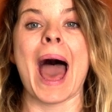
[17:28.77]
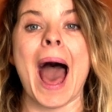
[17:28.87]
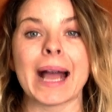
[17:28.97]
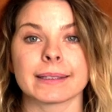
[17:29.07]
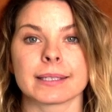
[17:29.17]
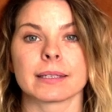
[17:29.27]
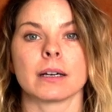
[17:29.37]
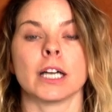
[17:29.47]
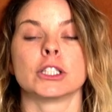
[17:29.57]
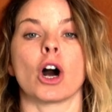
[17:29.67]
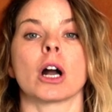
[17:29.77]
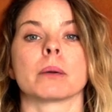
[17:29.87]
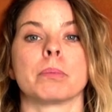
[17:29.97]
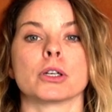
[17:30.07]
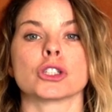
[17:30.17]
act a
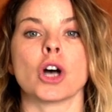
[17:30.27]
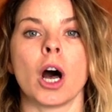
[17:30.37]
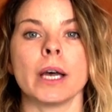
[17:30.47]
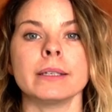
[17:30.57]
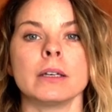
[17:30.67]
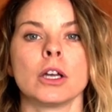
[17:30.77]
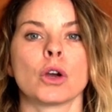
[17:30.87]
dog puts on